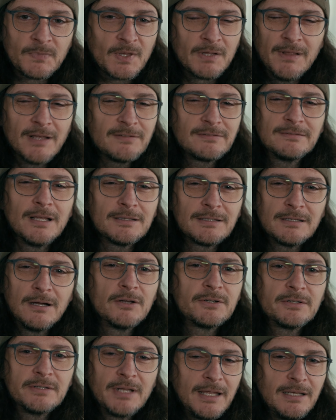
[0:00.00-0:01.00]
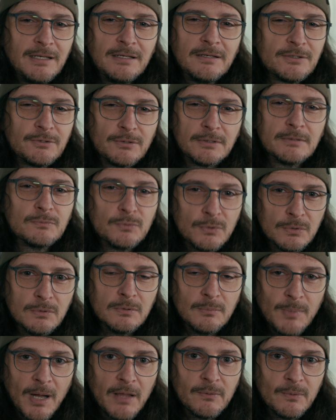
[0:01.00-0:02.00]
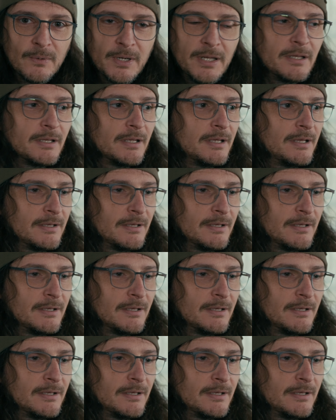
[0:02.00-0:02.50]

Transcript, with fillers: That's not the 180 degree rule, by the way.